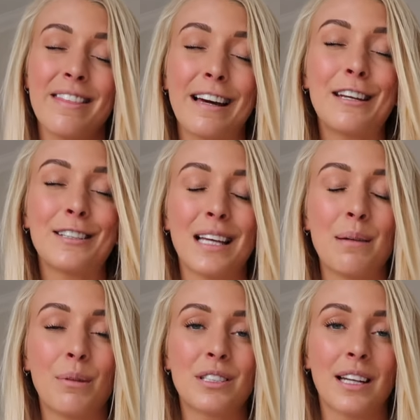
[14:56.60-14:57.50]
thank you
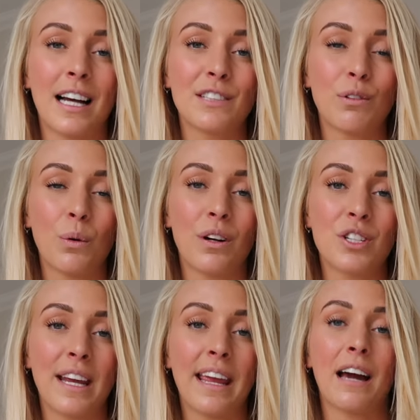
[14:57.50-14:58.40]
so much, guys, for
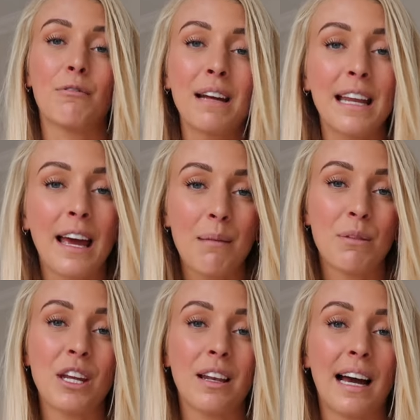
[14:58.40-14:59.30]
watching. I really hope
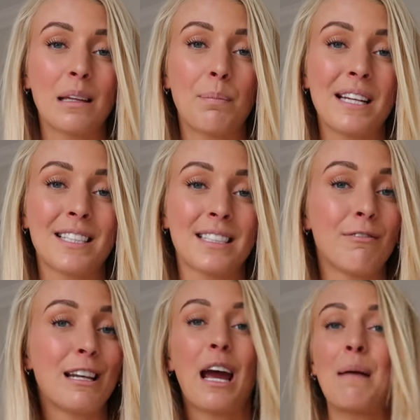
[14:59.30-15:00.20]
that you like the pieces. I
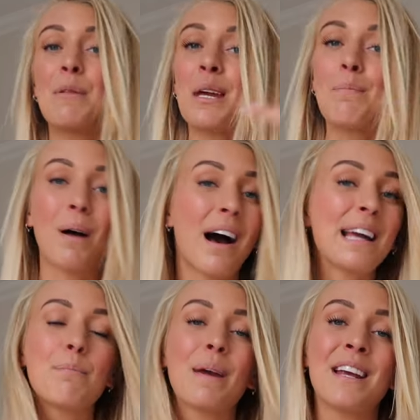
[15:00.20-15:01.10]
really hope that you
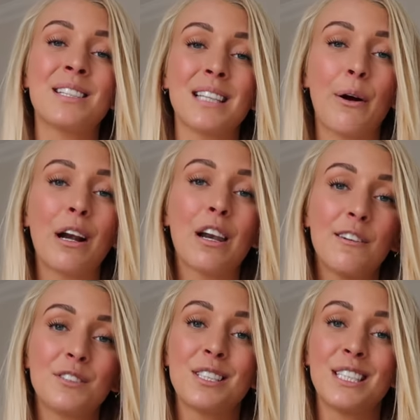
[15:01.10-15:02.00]
buy a piece. I would
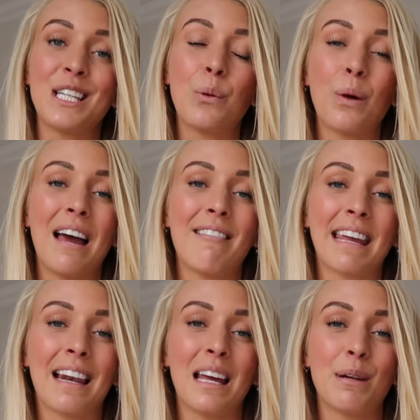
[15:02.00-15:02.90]
love to see you
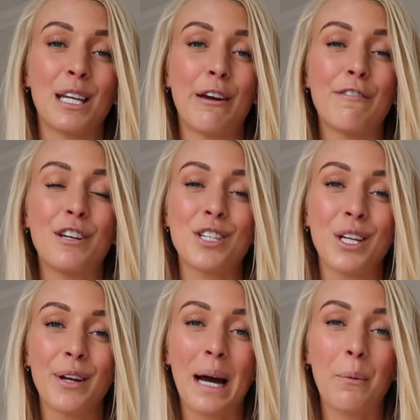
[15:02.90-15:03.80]
wearing it. Let me know if you
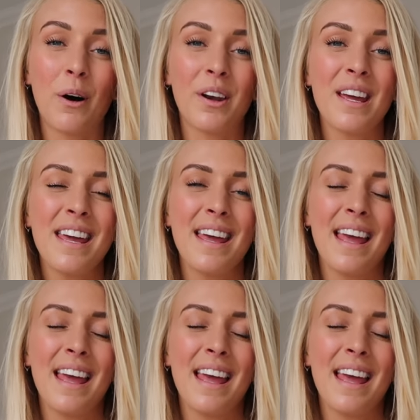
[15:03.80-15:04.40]
do get one,